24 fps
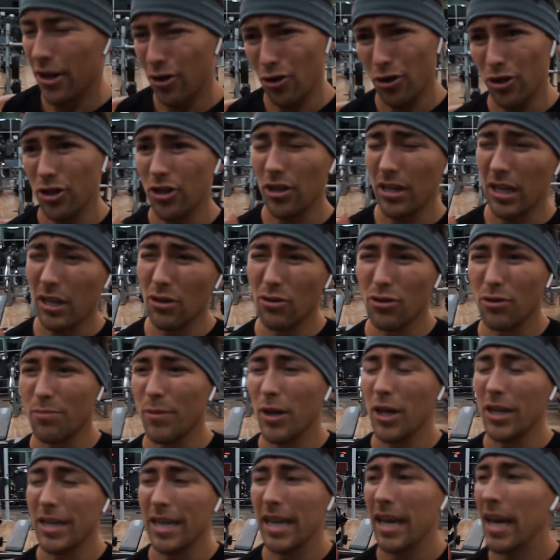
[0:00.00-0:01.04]
Christian
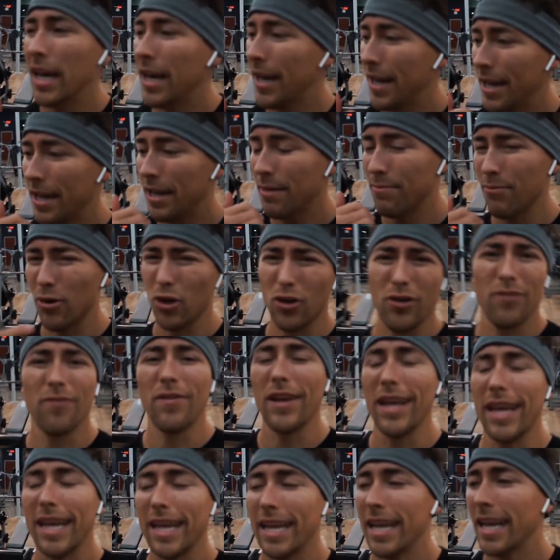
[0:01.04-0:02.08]
Guzman, Marc
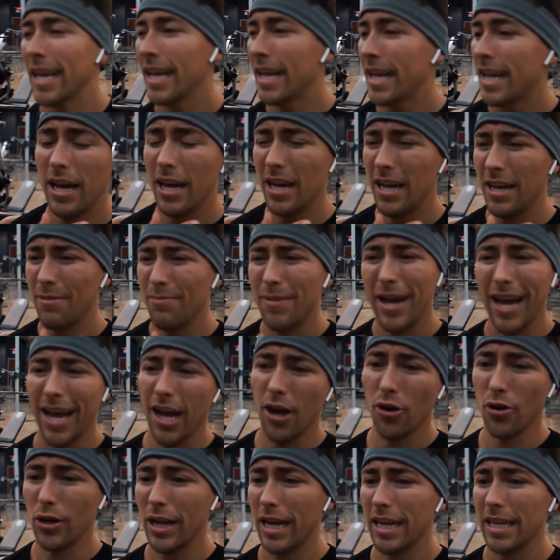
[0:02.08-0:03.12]
Fitt, Matt
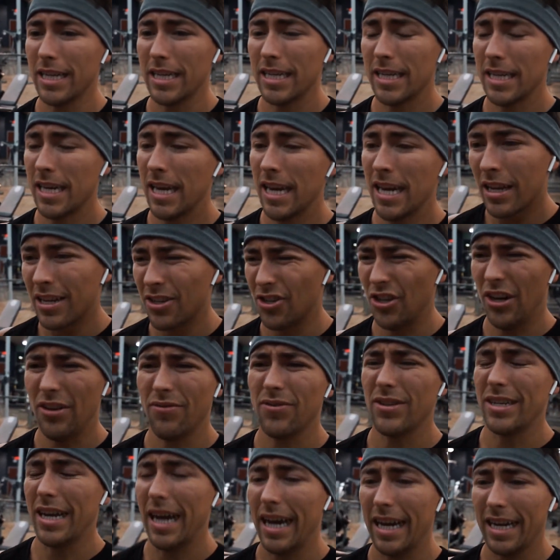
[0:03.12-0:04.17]
Ogis, Jeff
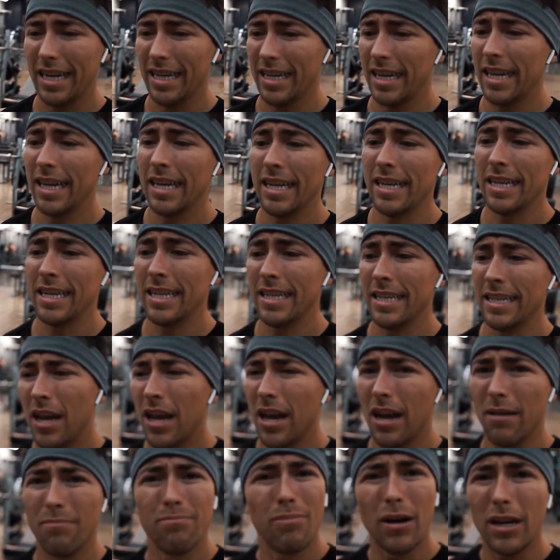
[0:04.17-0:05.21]
Side,
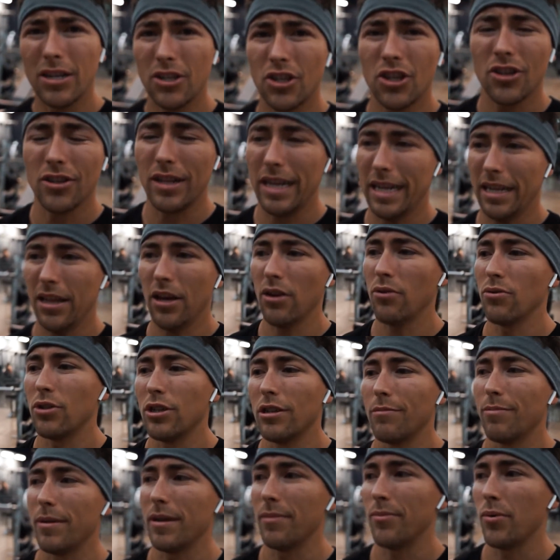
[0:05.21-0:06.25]
a bunch of like the
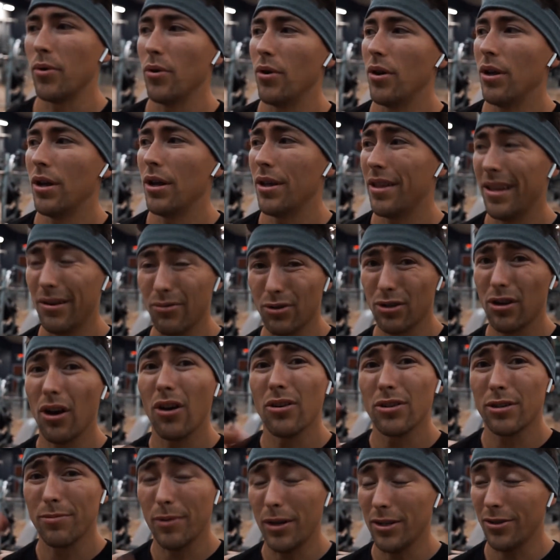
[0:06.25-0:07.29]
OG people. They were all
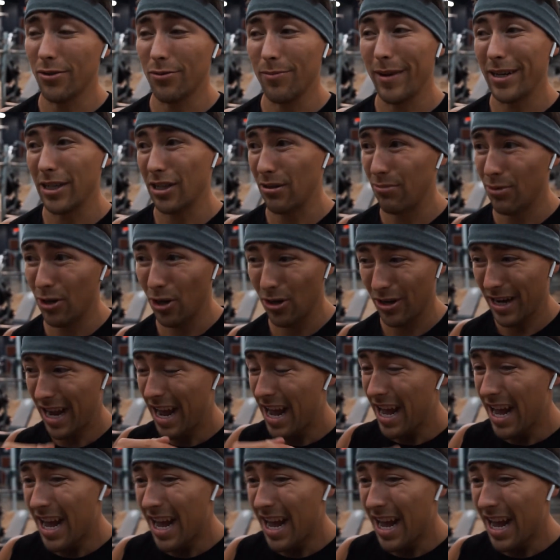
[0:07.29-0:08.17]
sponsored by Gymshark.